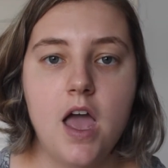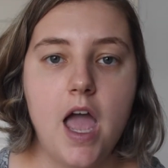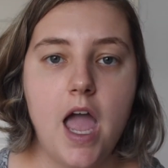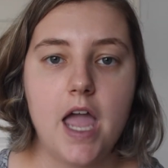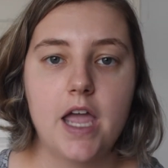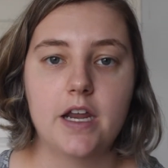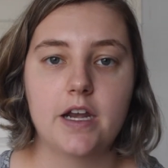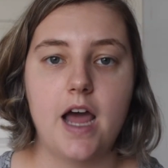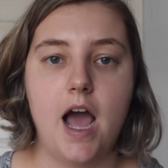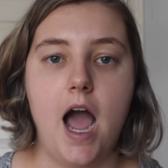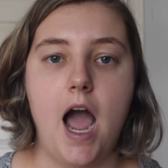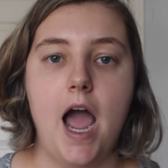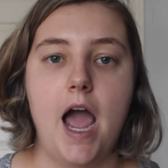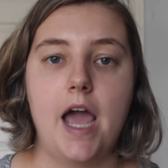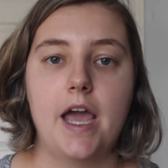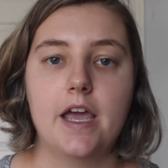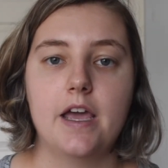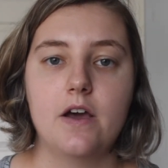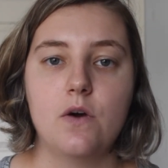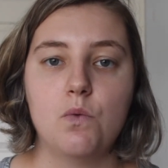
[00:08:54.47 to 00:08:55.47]
And
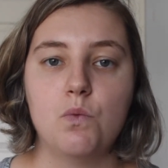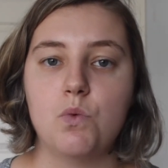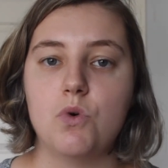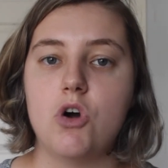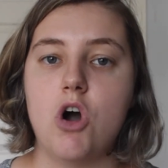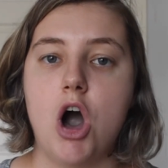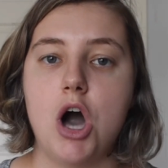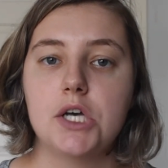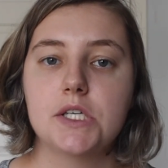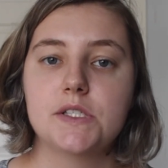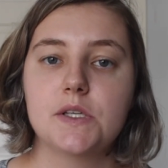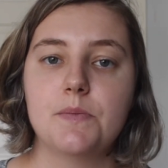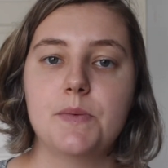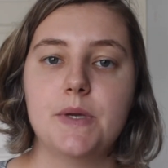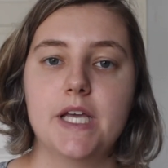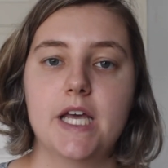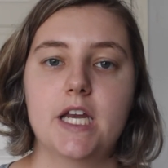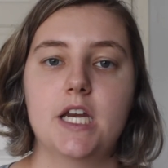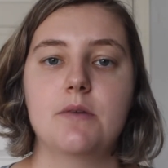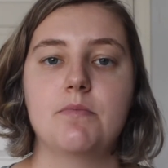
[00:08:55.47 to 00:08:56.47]
I will also be
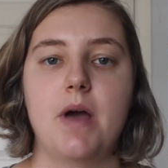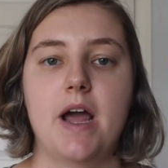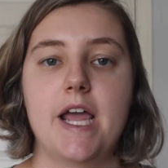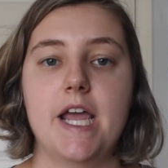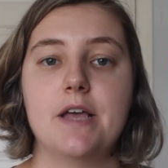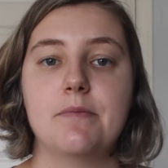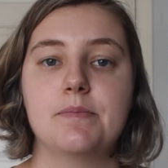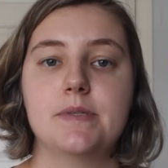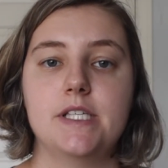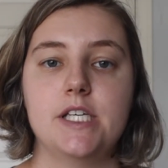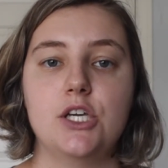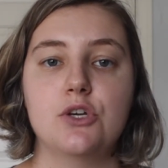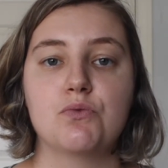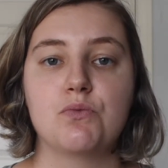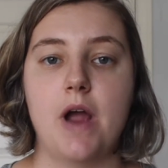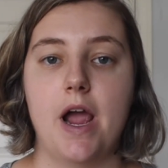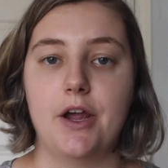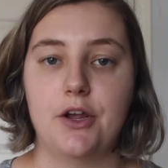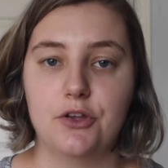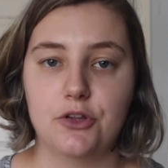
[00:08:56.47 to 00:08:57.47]
getting my IPSY
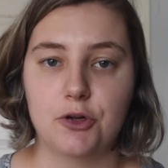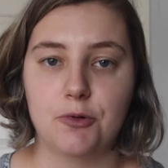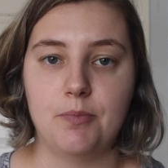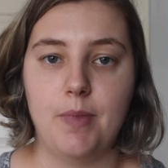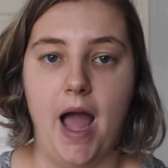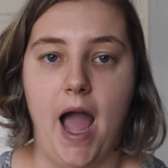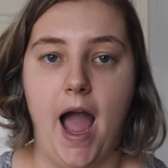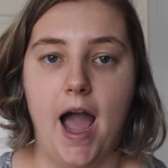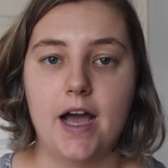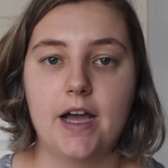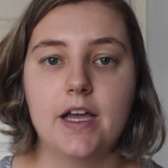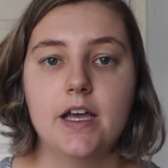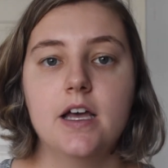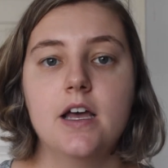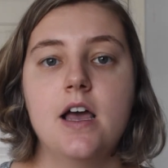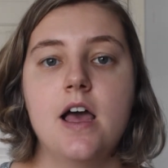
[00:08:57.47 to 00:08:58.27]
regular bag,